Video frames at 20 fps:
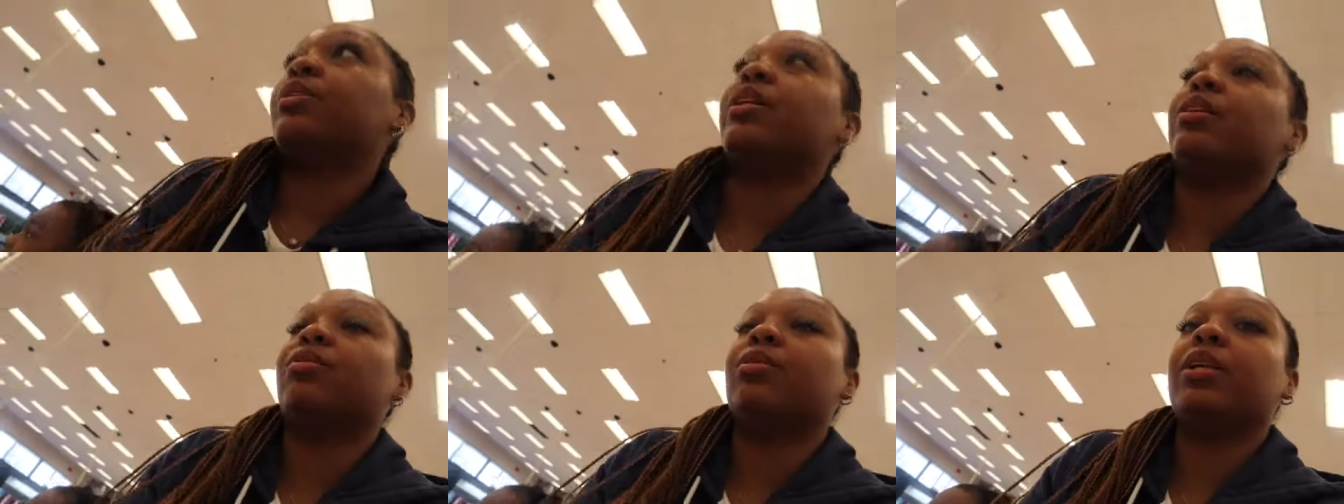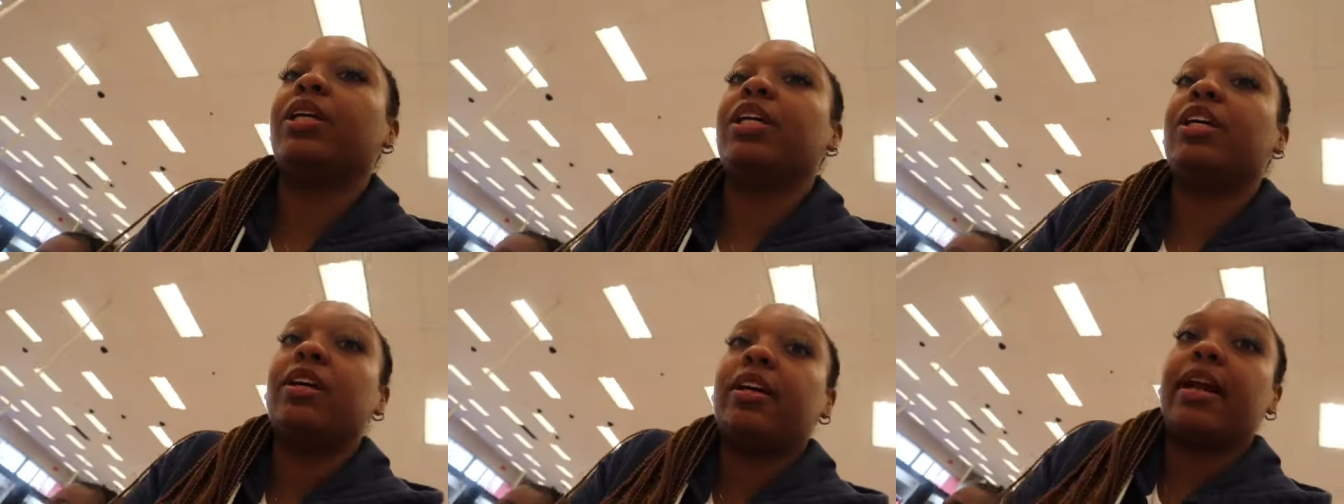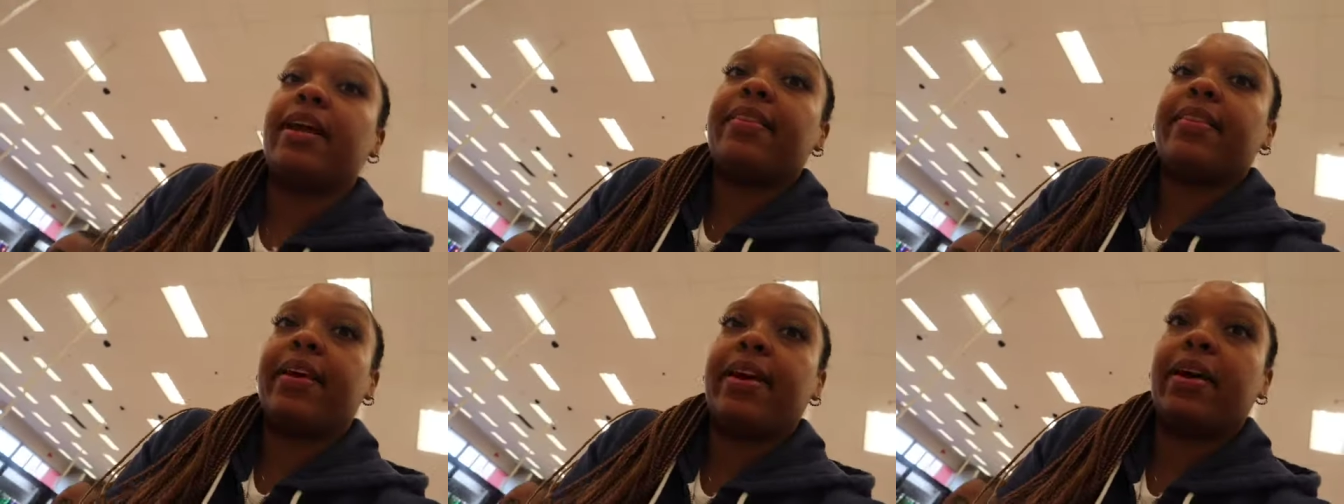did really good
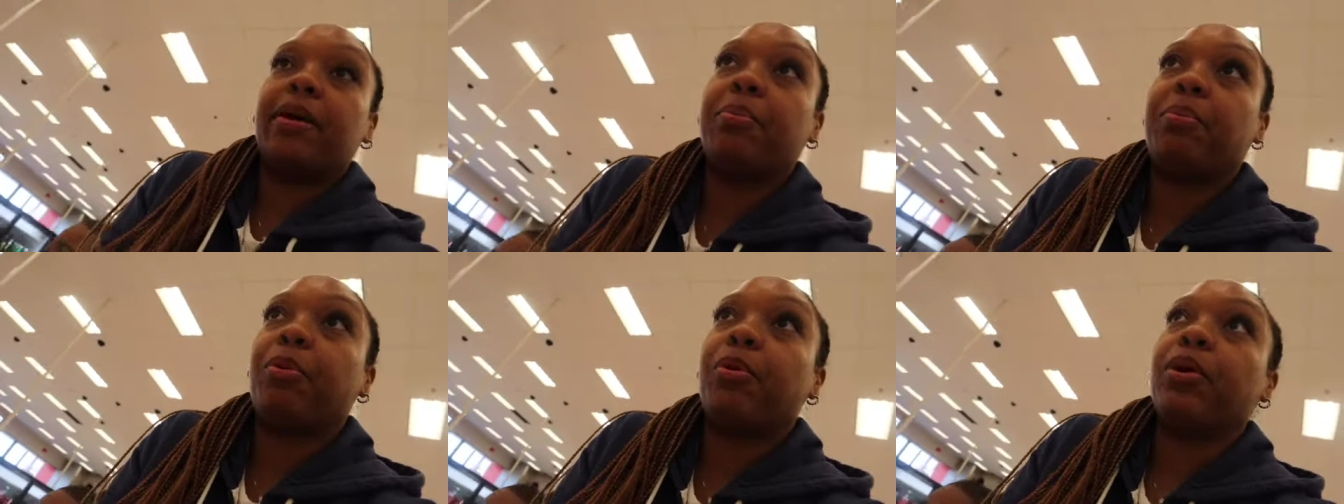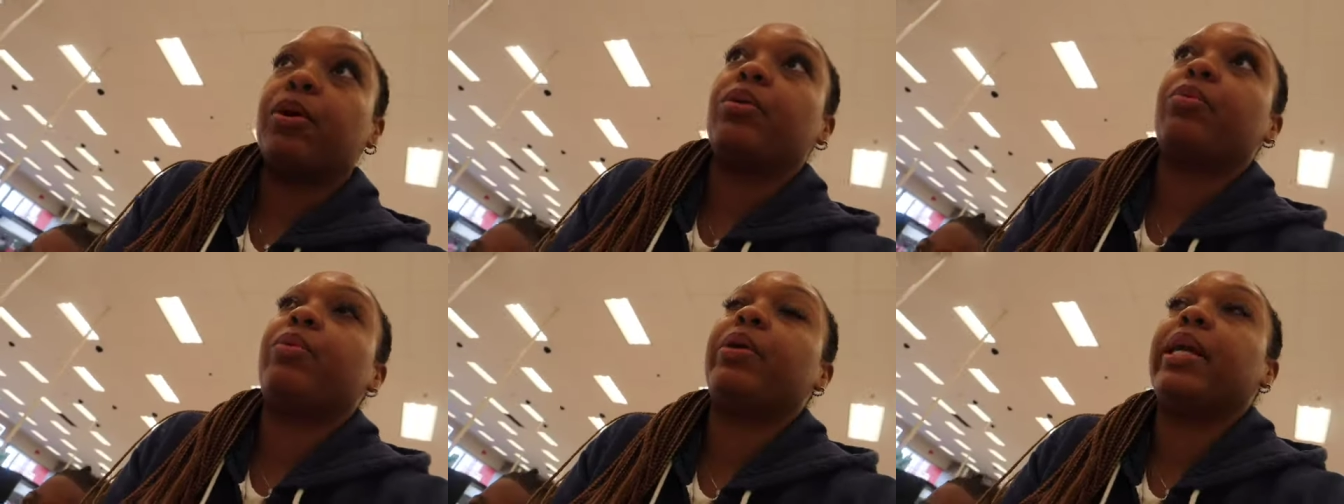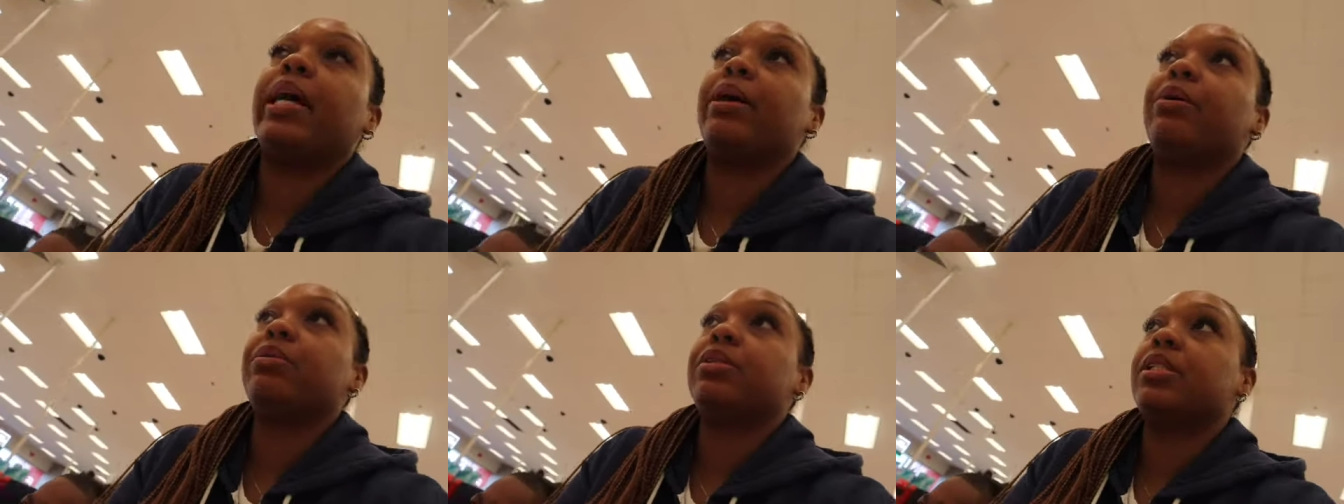at the airport when
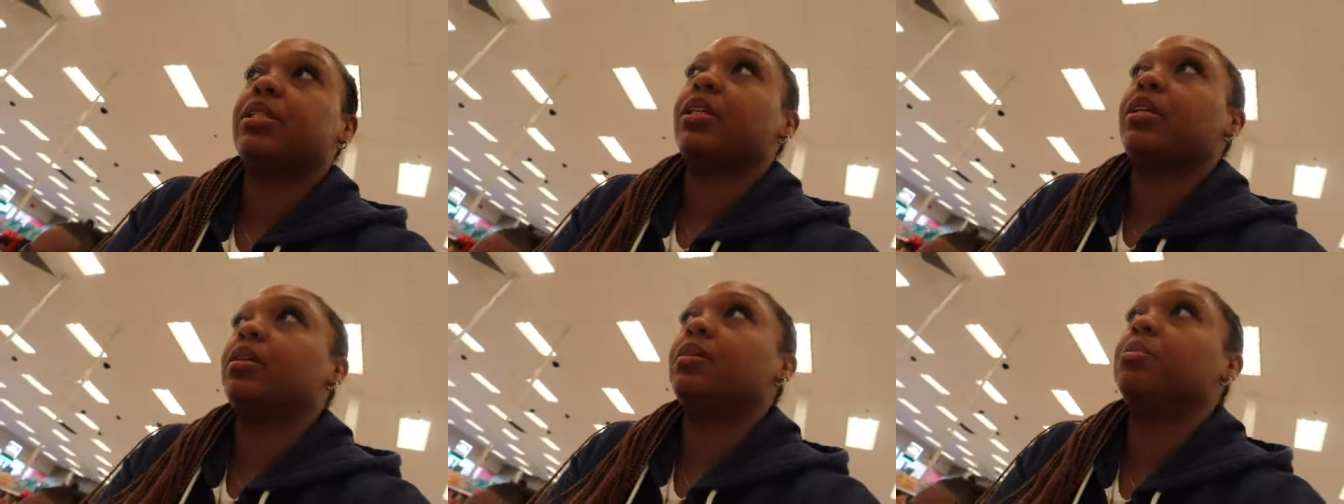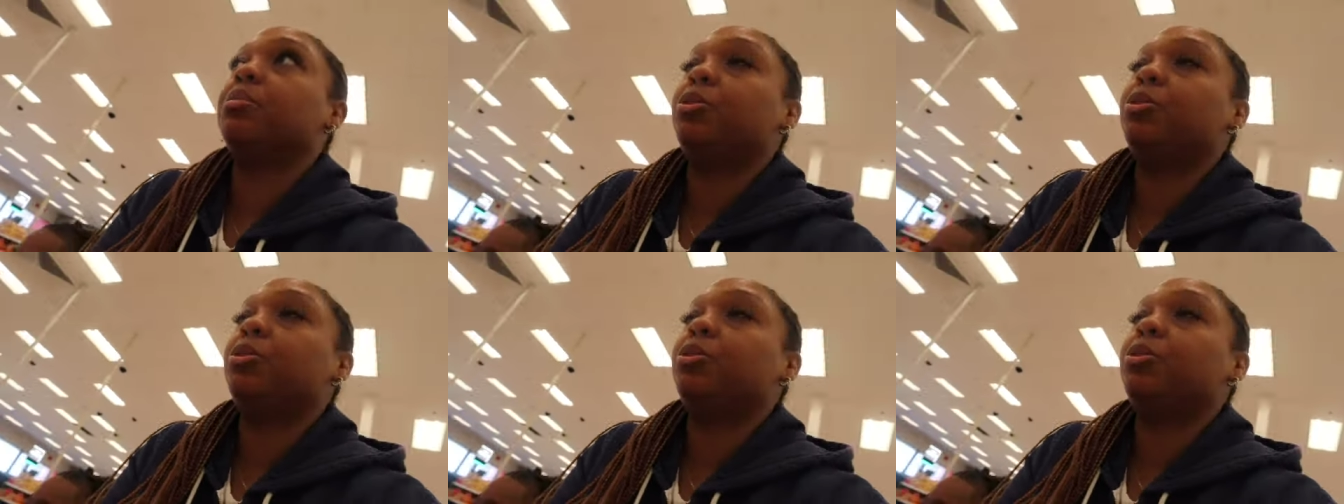I was um,